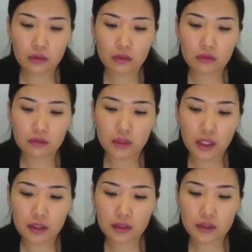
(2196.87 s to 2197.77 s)
You
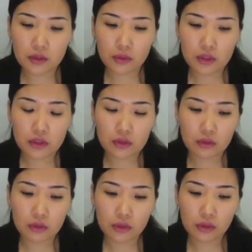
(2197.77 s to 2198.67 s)
like this
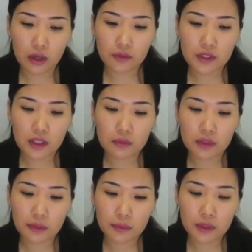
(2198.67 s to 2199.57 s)
question or you have some
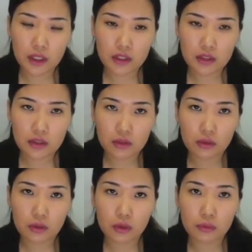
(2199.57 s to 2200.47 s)
recommendations
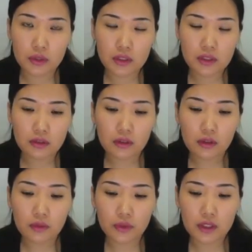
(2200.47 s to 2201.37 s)
or comments
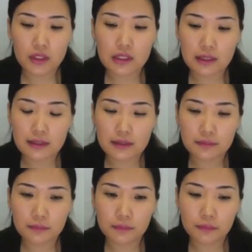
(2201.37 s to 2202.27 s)
for this
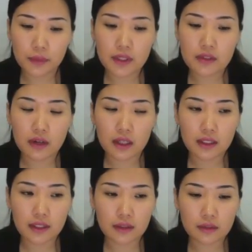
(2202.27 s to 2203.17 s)
lesson, please
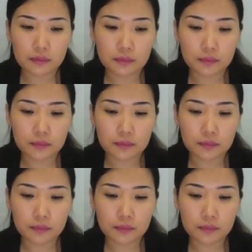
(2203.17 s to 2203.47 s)
write here.